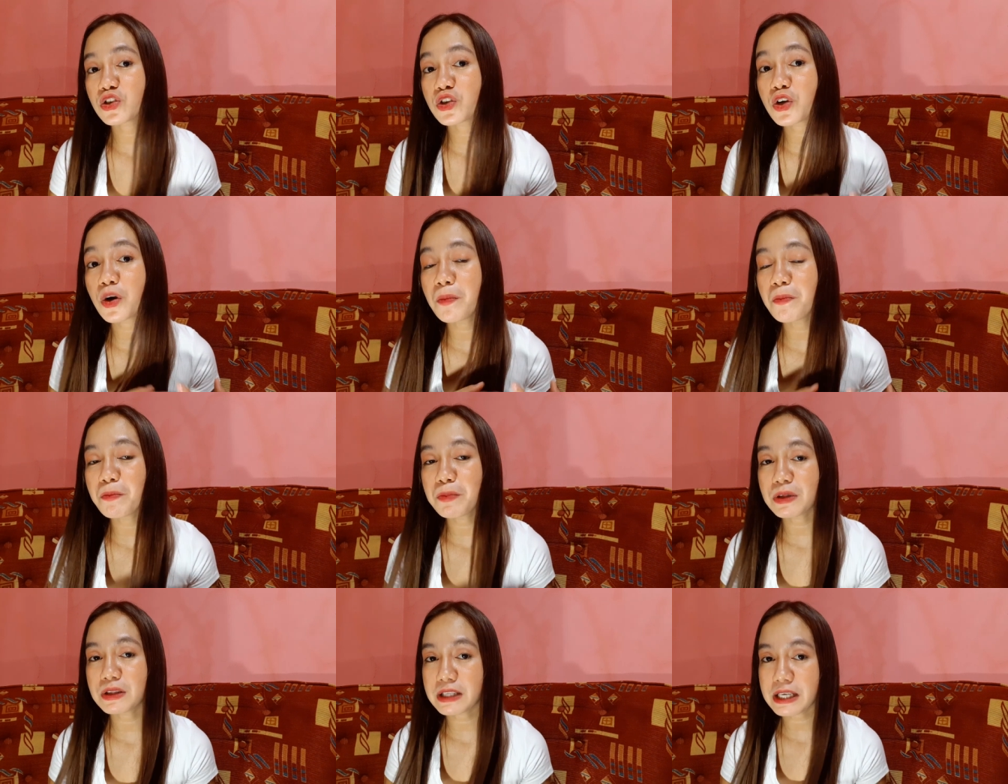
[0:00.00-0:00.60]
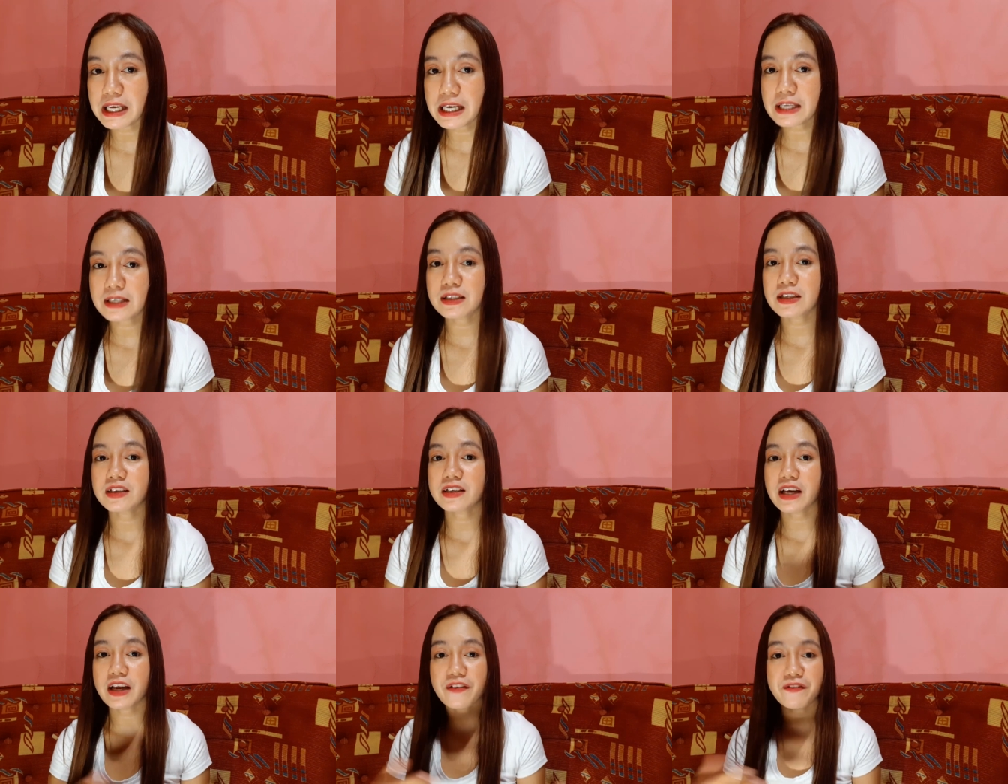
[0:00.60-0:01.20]
to complete
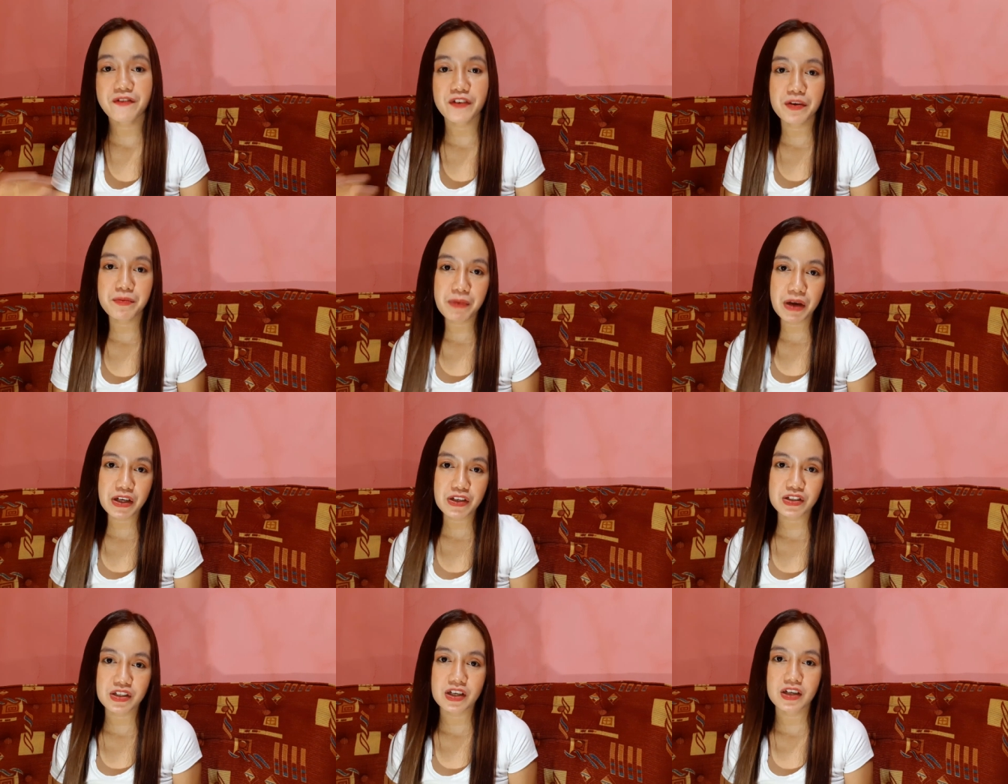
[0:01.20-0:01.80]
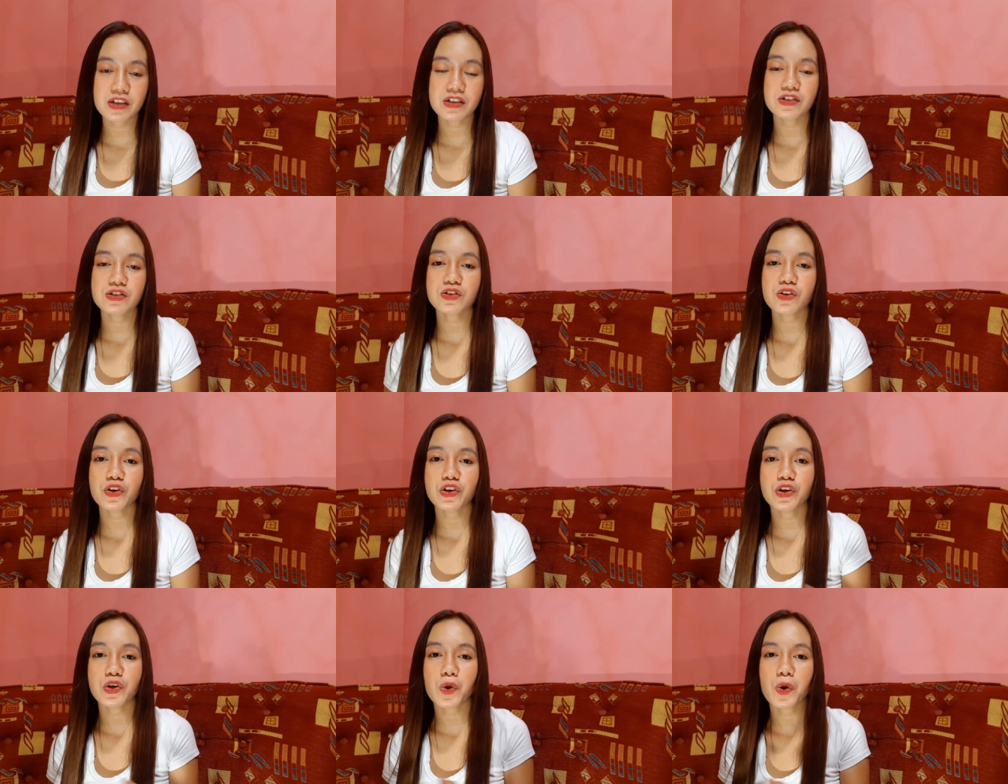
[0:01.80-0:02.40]
the
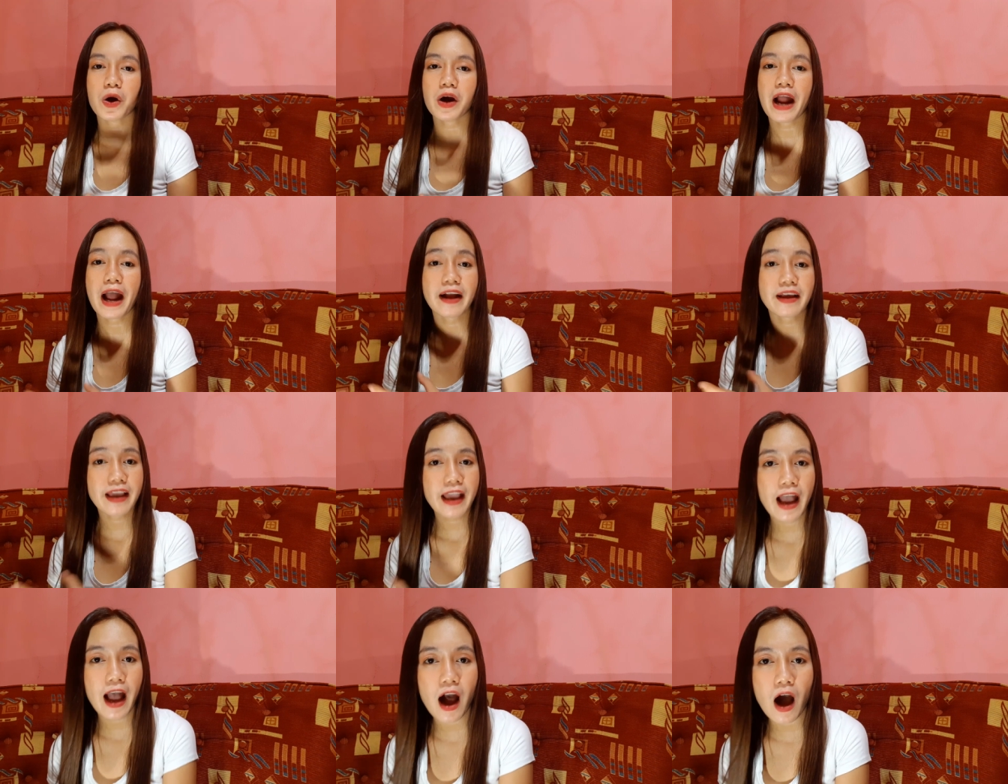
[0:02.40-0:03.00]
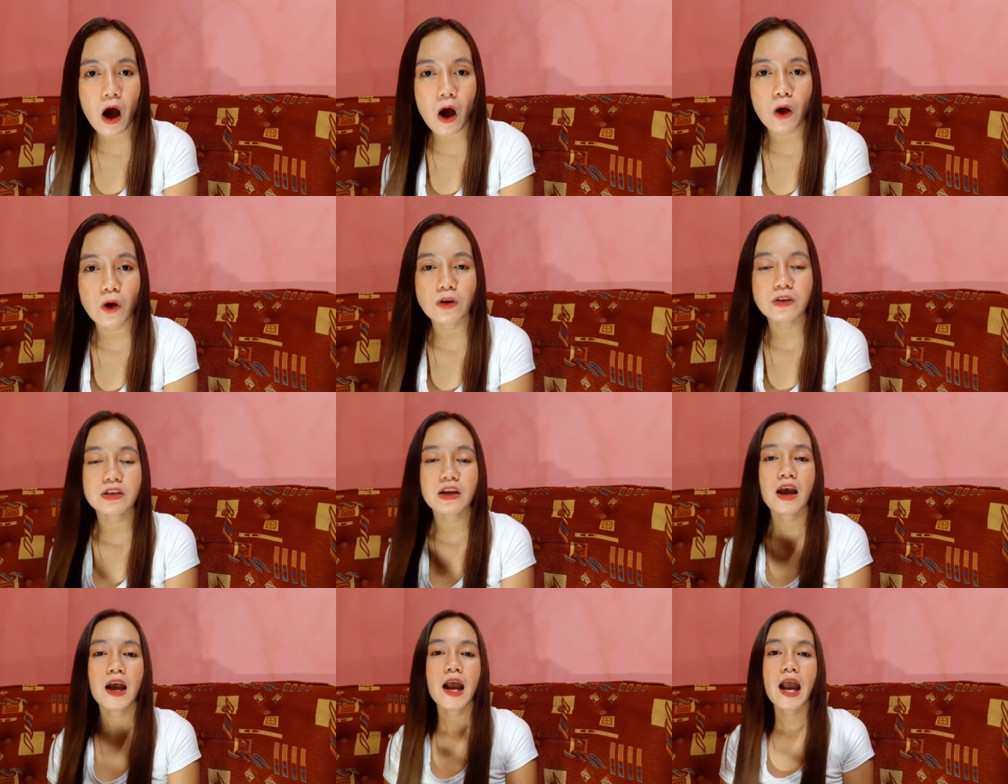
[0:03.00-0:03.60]
informations on your
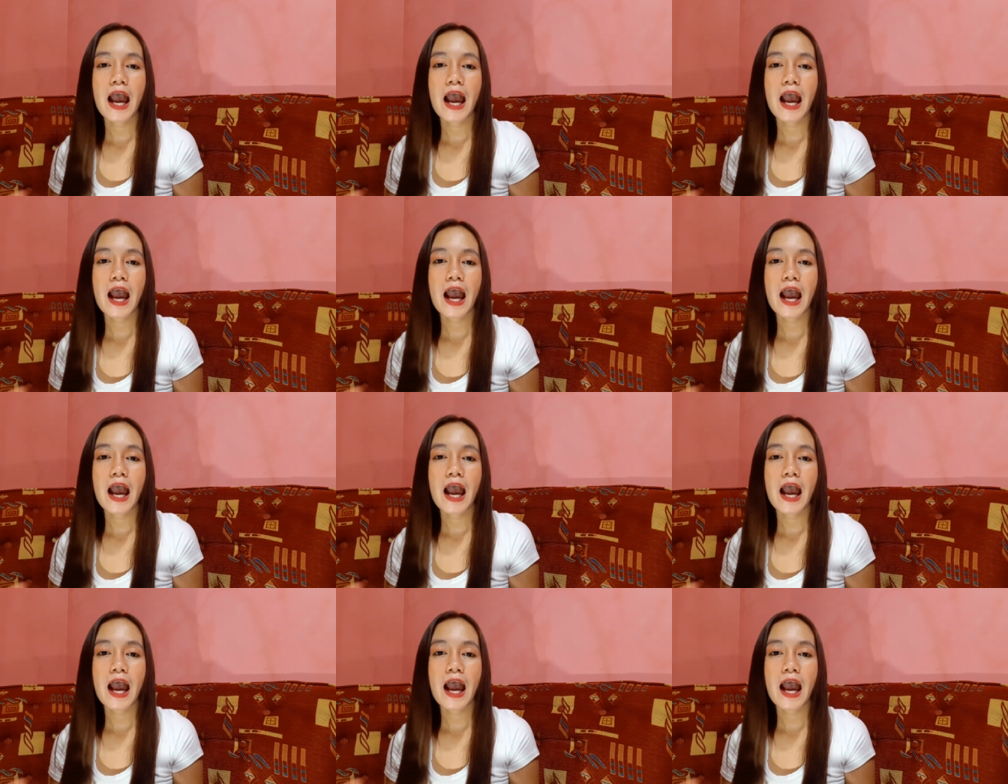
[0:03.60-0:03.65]
account